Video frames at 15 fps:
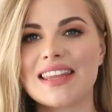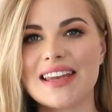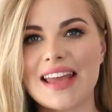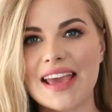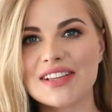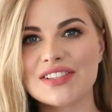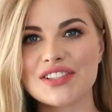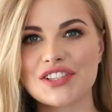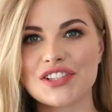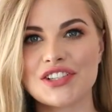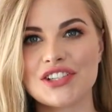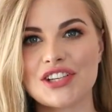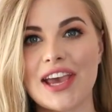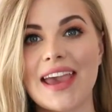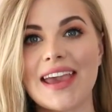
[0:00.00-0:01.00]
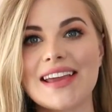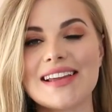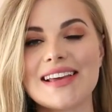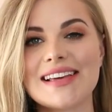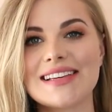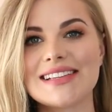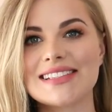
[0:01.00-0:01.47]
The next
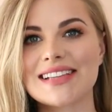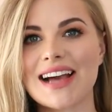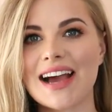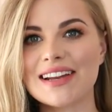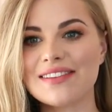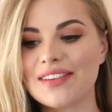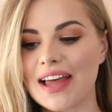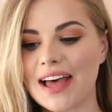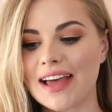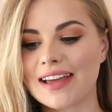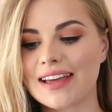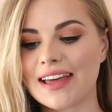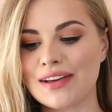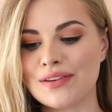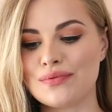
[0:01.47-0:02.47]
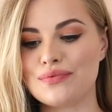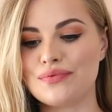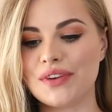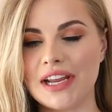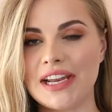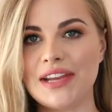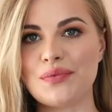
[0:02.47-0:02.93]
shade is kind of like a
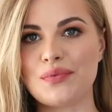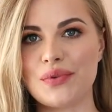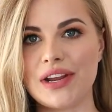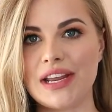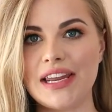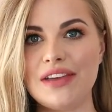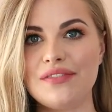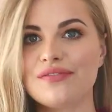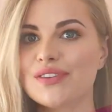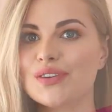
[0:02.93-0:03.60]
really, really